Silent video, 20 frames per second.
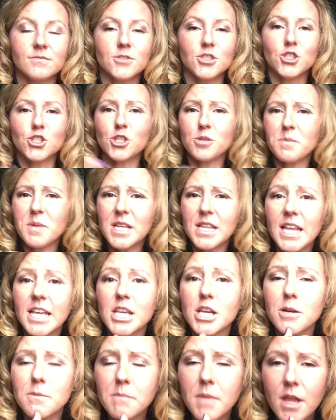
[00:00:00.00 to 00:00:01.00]
should be
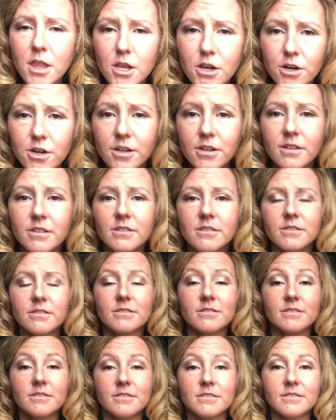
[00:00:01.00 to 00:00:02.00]
like your mother,
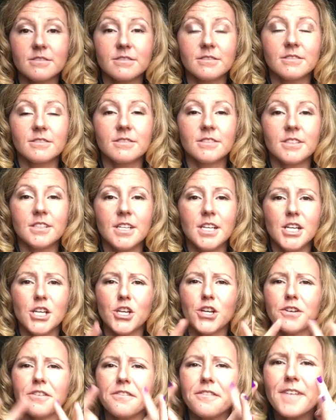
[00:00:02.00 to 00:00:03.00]

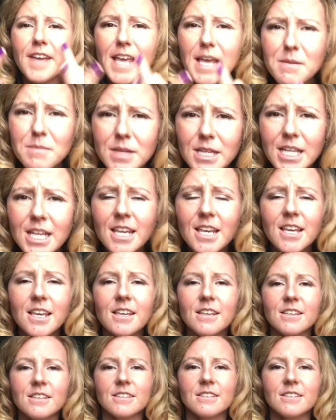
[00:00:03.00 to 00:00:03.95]
your family,